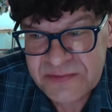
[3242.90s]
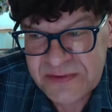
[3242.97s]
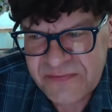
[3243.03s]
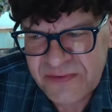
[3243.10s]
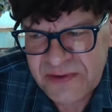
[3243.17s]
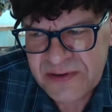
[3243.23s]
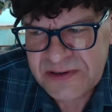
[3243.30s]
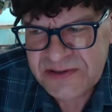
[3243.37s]
with
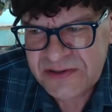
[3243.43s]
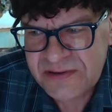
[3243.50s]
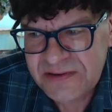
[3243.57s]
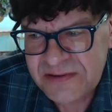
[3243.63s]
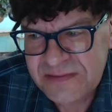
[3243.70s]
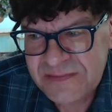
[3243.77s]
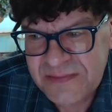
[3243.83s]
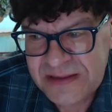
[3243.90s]
furniture
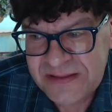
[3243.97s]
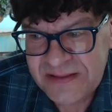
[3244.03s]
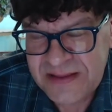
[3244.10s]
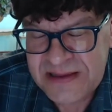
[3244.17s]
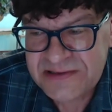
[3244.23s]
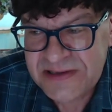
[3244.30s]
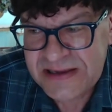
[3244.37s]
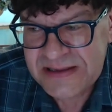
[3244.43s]
and, and
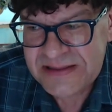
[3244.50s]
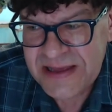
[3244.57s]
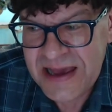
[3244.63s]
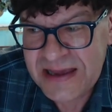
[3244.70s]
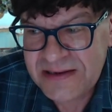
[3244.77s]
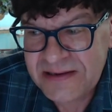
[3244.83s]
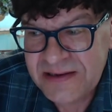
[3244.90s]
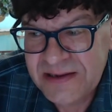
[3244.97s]
things like
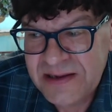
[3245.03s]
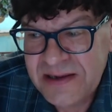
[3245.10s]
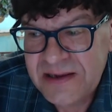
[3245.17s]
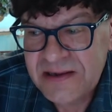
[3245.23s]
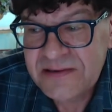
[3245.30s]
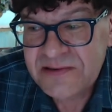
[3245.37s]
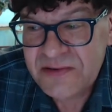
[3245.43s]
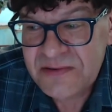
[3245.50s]
that.
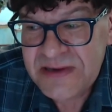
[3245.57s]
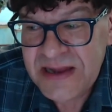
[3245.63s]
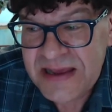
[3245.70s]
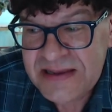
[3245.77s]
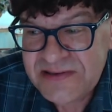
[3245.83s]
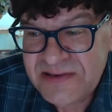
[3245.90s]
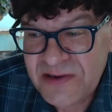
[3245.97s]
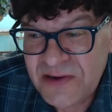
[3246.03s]
Two
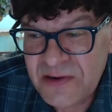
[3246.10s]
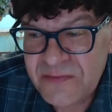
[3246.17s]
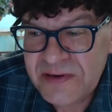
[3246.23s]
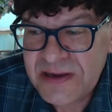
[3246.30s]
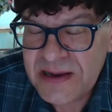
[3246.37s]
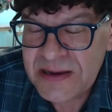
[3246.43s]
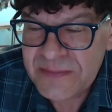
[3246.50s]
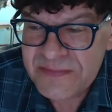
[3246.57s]
days to
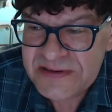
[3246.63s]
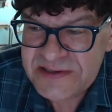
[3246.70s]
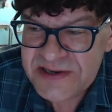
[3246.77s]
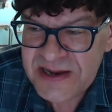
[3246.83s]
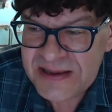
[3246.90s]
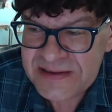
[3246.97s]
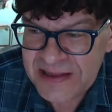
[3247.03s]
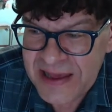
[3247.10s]
overcome the
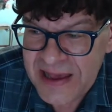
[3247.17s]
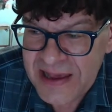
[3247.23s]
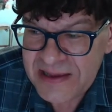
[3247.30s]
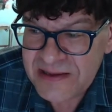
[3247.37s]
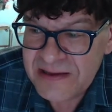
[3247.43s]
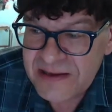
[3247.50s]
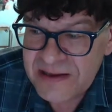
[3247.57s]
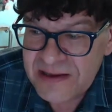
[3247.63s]
jet
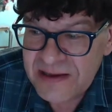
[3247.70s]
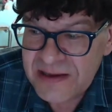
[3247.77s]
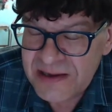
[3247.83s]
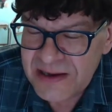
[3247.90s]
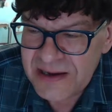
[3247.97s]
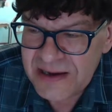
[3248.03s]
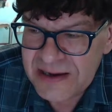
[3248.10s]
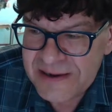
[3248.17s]
lag.
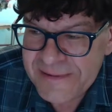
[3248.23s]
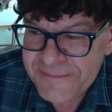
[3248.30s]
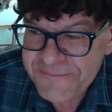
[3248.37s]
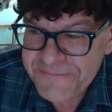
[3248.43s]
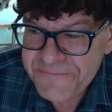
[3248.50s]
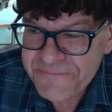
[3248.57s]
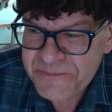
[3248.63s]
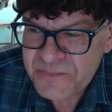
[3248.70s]

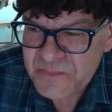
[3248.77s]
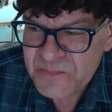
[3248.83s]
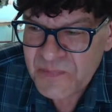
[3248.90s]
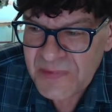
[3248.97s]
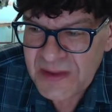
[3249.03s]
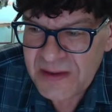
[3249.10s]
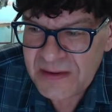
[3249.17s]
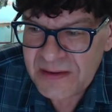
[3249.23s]
Um,
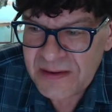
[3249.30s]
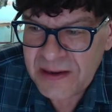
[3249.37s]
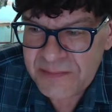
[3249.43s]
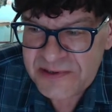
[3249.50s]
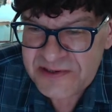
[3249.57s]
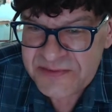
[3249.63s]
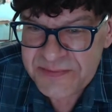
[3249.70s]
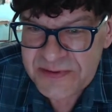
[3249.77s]
I
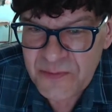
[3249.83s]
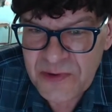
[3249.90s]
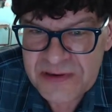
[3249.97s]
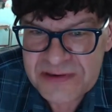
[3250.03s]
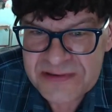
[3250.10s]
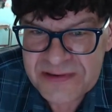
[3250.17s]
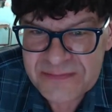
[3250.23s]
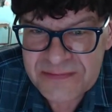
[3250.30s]
must be
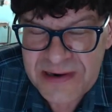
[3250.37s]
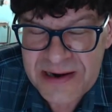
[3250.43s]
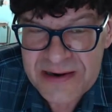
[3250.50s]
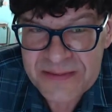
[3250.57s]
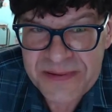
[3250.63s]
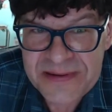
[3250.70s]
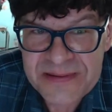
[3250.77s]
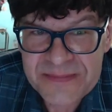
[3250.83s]
one of the
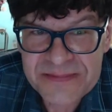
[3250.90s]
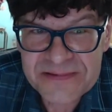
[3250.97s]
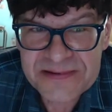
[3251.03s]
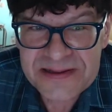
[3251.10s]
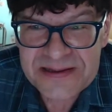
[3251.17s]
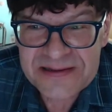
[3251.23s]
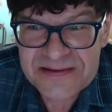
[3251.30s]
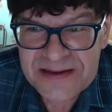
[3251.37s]
rare people
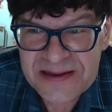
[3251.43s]
that,